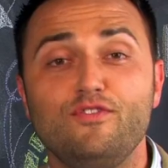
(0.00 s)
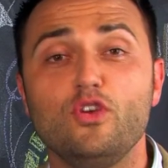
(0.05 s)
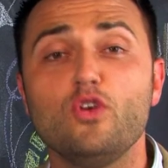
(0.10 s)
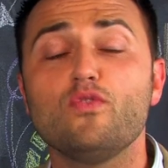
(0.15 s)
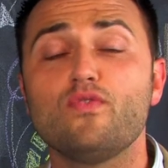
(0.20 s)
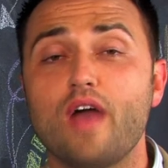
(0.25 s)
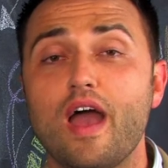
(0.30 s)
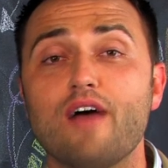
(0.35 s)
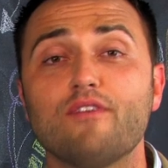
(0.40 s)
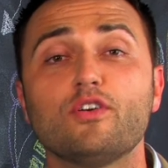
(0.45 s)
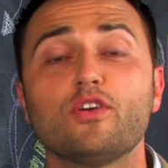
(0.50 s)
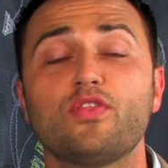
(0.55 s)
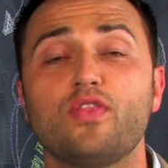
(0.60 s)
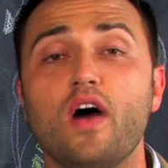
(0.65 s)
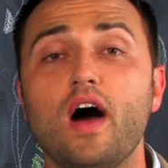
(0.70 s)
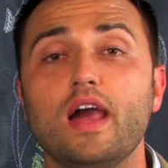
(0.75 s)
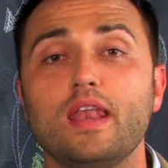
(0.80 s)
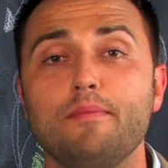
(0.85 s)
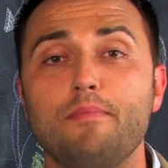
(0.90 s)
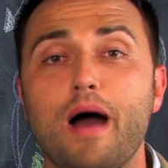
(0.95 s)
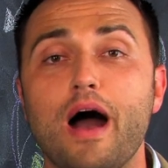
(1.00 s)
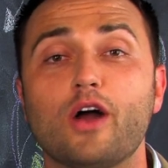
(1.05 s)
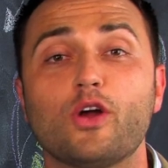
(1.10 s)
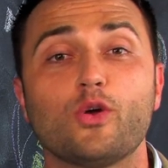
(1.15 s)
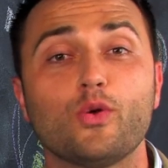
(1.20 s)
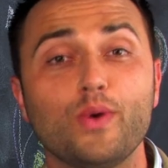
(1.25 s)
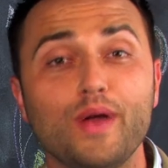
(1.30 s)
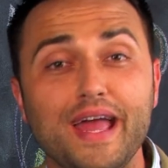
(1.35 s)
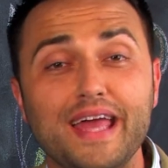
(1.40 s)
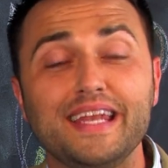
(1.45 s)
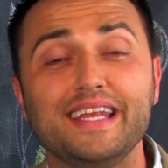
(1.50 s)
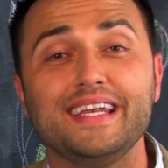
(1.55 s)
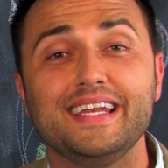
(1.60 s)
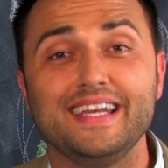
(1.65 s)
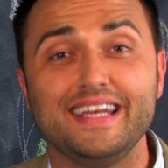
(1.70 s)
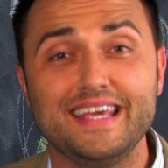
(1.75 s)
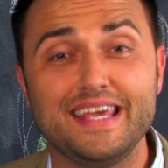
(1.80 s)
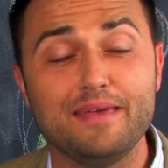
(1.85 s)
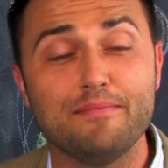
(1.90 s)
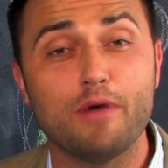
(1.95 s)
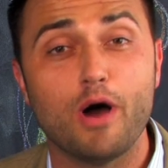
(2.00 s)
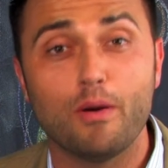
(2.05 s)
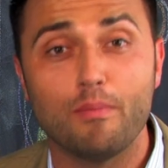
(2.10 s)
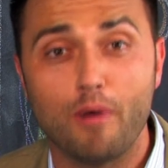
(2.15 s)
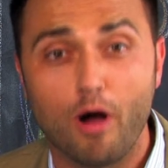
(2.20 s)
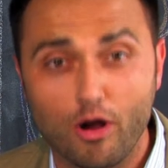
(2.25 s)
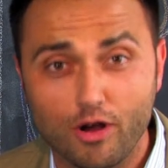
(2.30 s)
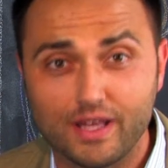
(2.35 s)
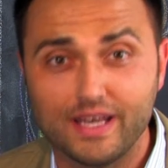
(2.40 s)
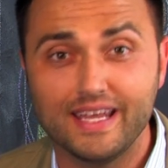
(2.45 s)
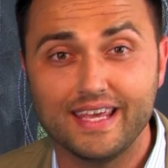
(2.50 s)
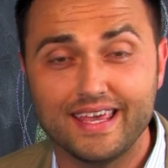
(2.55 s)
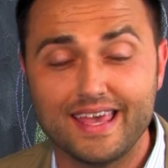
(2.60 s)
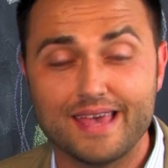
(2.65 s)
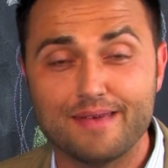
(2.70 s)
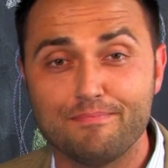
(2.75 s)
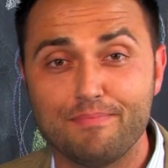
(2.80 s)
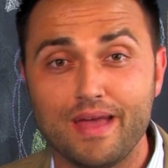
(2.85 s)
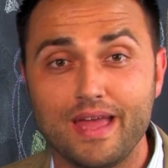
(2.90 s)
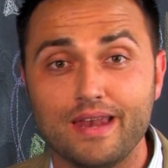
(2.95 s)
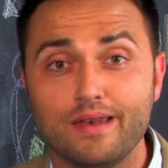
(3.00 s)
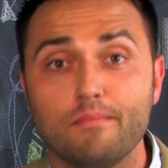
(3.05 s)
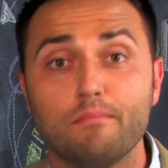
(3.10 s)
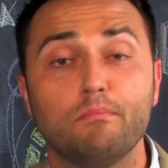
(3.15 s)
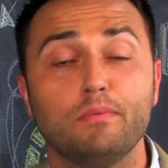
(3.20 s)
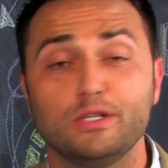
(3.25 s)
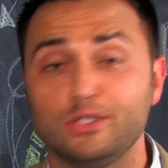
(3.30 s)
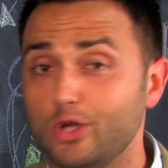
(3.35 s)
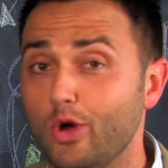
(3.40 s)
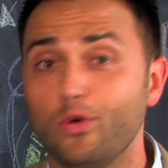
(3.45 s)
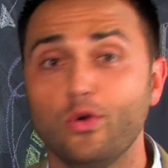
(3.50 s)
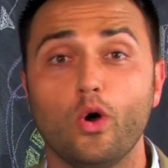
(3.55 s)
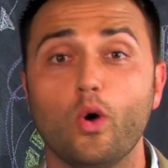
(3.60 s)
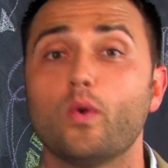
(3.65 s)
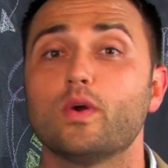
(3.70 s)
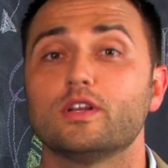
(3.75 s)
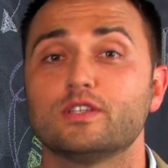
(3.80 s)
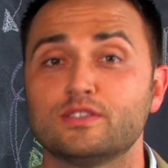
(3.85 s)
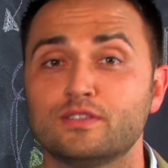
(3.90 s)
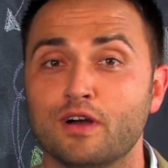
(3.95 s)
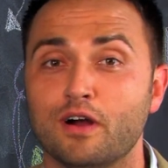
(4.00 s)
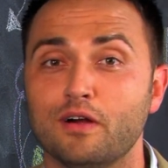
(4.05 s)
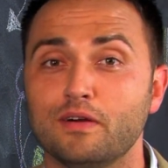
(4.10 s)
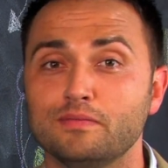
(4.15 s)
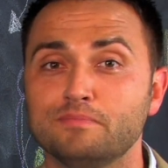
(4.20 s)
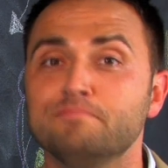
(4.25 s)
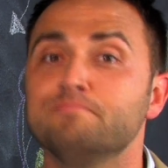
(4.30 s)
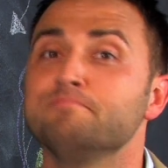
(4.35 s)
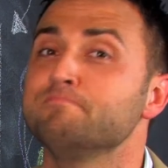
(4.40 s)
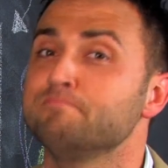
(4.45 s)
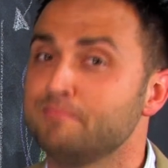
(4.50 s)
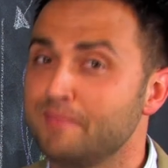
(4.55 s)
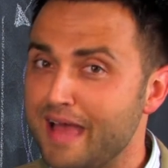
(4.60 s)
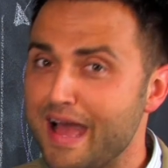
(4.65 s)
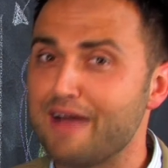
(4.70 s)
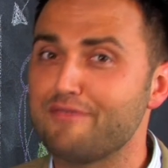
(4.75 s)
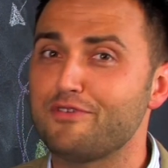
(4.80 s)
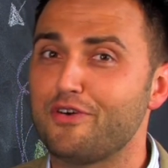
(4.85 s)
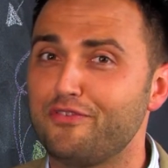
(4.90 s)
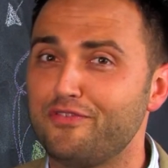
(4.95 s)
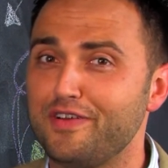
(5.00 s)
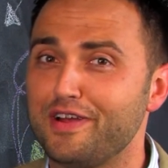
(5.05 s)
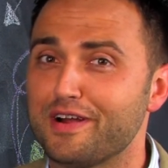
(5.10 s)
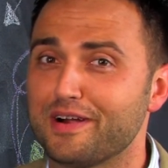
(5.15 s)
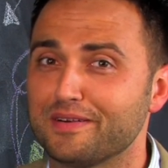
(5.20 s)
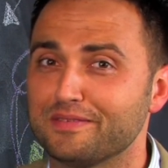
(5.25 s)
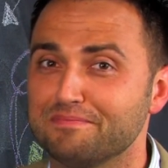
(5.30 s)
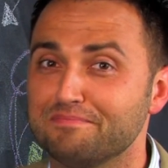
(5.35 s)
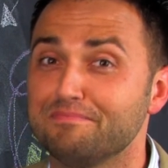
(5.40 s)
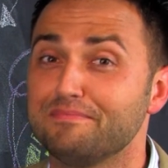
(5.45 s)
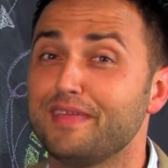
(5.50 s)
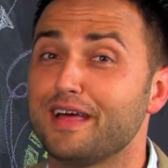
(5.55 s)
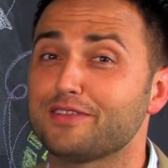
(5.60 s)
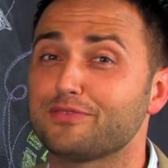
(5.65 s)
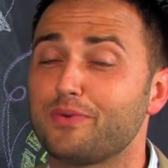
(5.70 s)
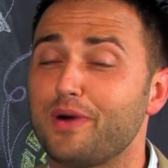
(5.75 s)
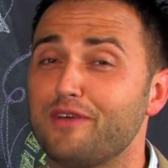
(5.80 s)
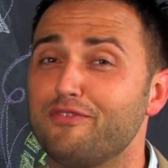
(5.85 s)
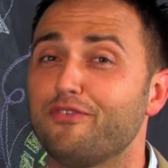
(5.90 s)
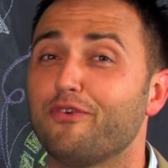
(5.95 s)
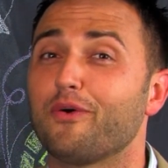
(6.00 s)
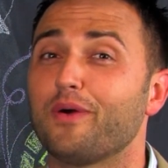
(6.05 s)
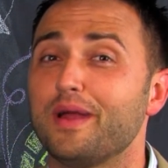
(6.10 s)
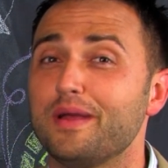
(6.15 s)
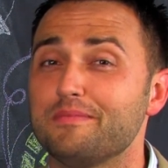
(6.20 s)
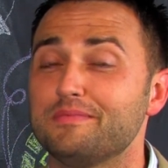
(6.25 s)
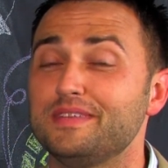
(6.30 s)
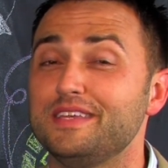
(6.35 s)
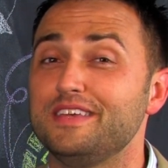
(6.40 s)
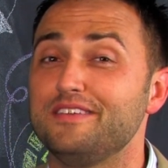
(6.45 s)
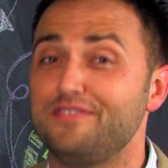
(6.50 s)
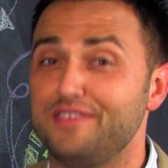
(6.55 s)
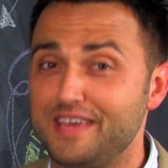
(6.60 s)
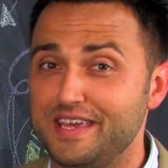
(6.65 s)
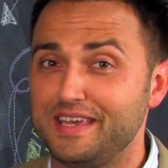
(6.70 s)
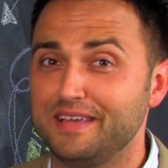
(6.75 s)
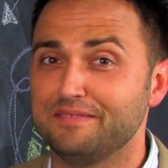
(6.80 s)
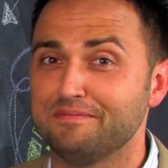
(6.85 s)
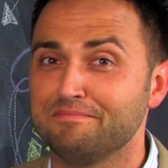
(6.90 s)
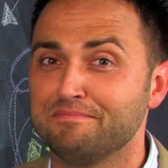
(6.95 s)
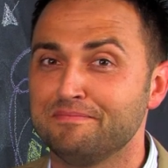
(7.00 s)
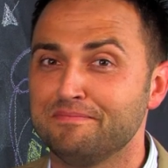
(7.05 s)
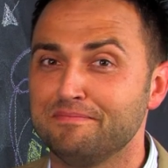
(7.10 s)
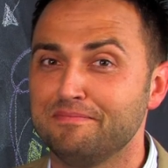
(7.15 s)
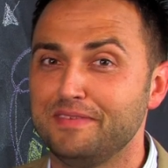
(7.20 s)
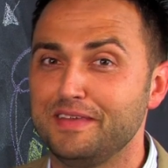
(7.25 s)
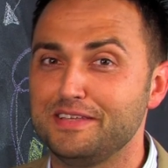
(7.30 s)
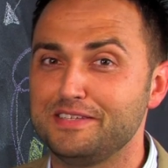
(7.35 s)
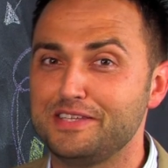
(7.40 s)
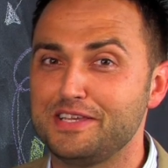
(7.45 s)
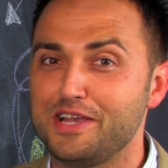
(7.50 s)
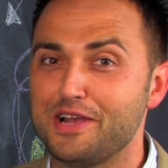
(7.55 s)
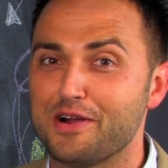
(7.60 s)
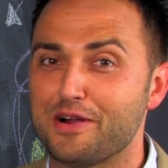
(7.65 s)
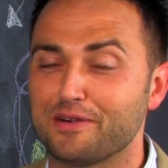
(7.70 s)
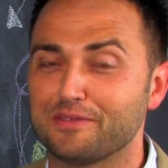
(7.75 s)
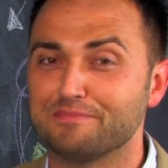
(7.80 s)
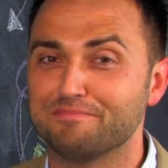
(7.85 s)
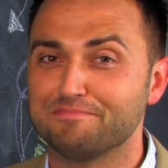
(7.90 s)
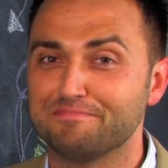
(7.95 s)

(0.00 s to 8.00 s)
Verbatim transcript: you've ever thought about creating an email marketing campaign but don't know where to start, have no fear. That's why 4AM TV is here.